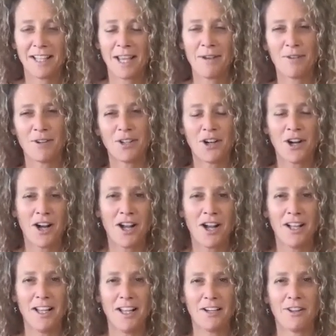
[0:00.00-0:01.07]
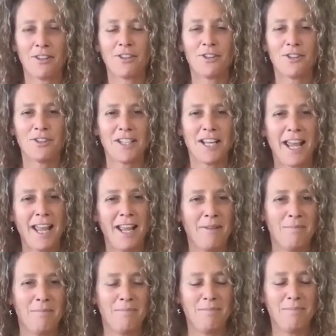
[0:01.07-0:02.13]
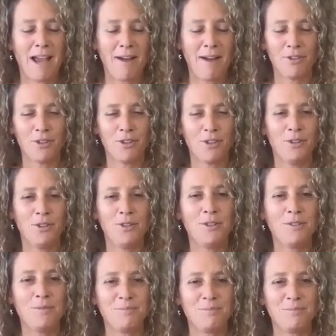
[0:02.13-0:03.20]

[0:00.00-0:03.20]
gave her a call on a Thursday afternoon.